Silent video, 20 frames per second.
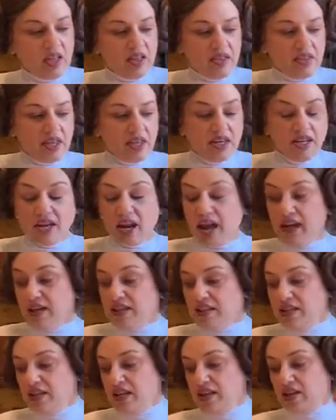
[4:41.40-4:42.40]
The next
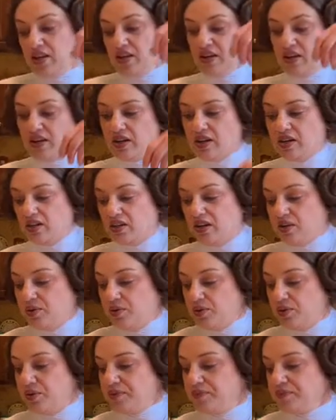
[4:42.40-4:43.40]
thing you're going to
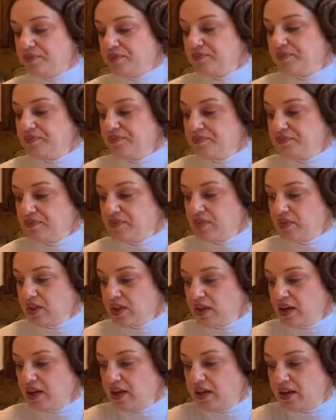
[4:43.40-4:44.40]
do
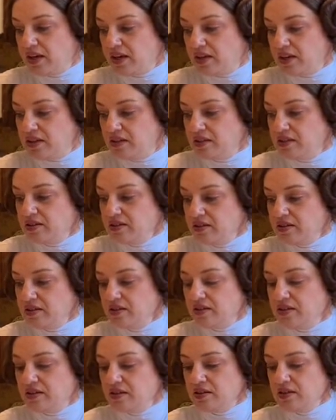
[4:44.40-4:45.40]
is
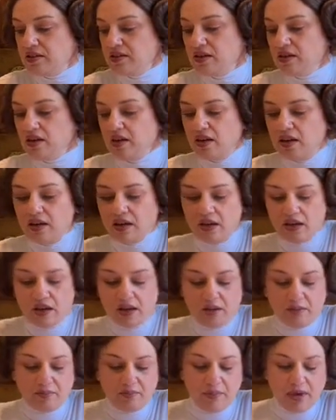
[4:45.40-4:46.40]

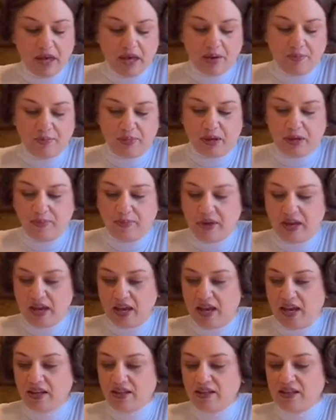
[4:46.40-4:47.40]
make
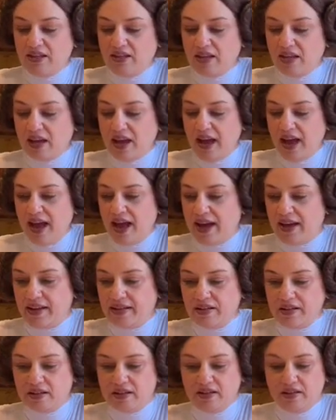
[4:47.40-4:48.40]
BB-8's head.
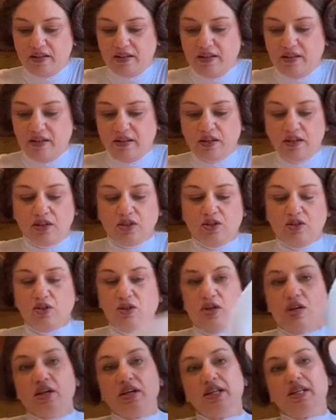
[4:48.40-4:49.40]
So
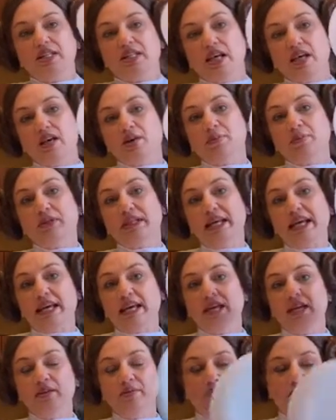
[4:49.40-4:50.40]
you're going to take a
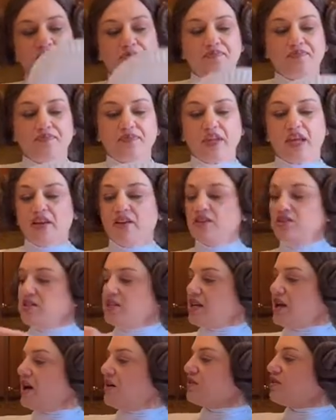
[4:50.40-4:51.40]
plate, and you
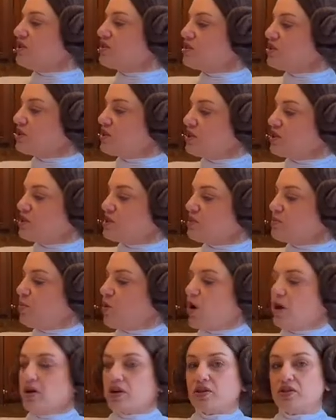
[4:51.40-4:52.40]
see how there's a
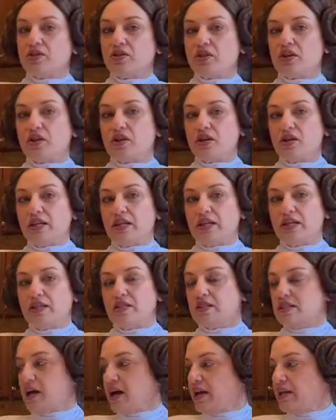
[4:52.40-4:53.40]
smaller circle
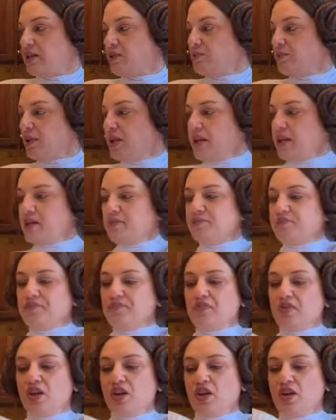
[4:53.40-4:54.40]
inside the plate?
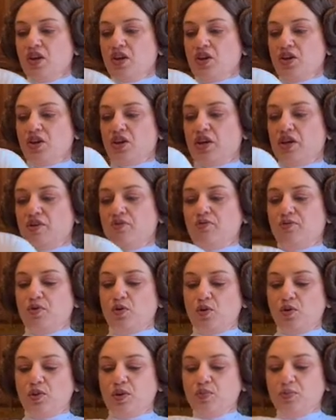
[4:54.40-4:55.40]
You're going to
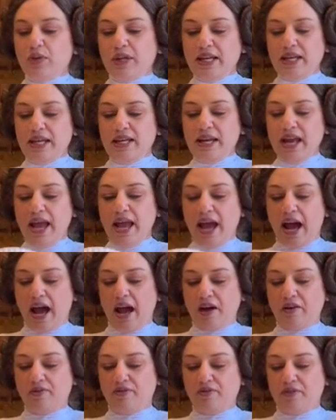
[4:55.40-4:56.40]
fold the plate in
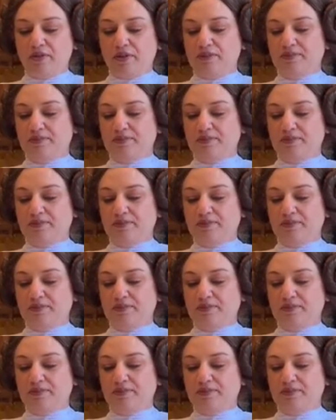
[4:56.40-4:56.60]
half.